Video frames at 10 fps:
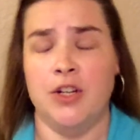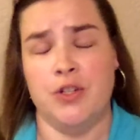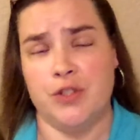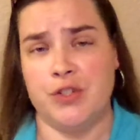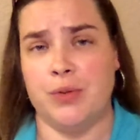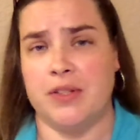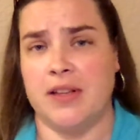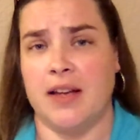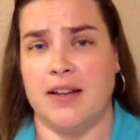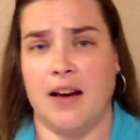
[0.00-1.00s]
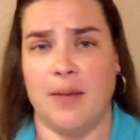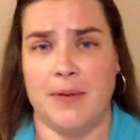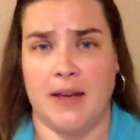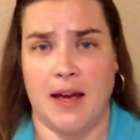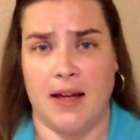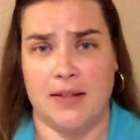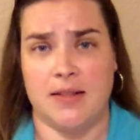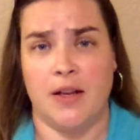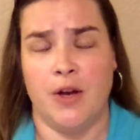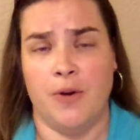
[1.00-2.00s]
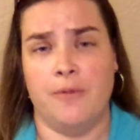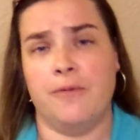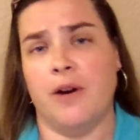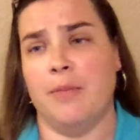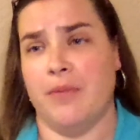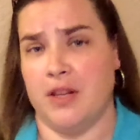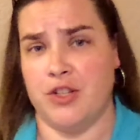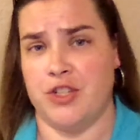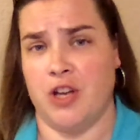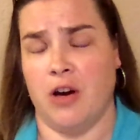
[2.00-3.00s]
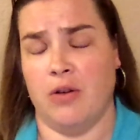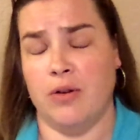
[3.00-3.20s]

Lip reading: suicide copycats from this show,